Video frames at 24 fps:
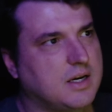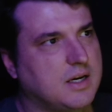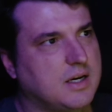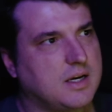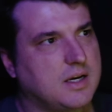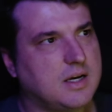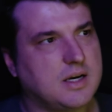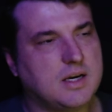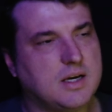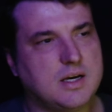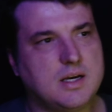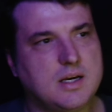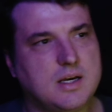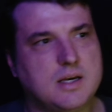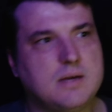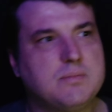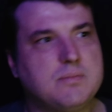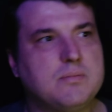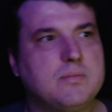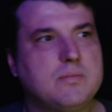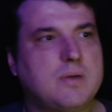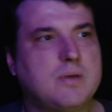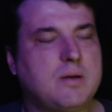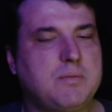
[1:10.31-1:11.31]

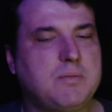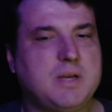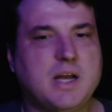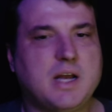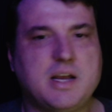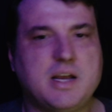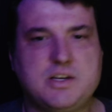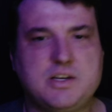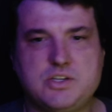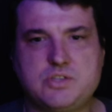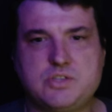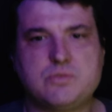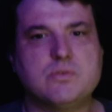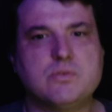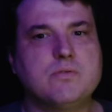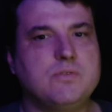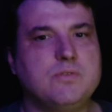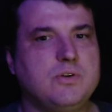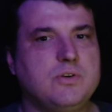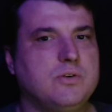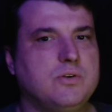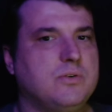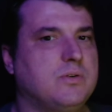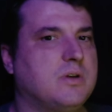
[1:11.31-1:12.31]
I just
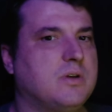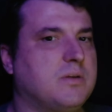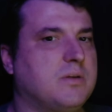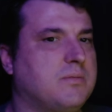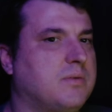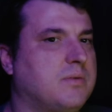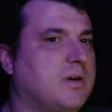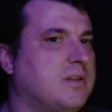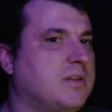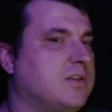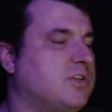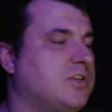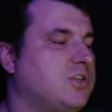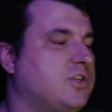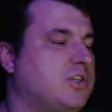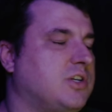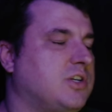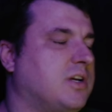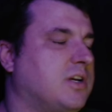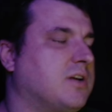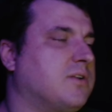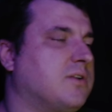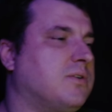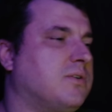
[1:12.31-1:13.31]
reviewed on this
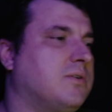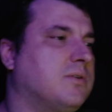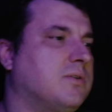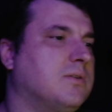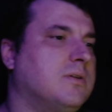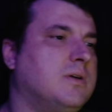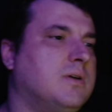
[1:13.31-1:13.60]
channel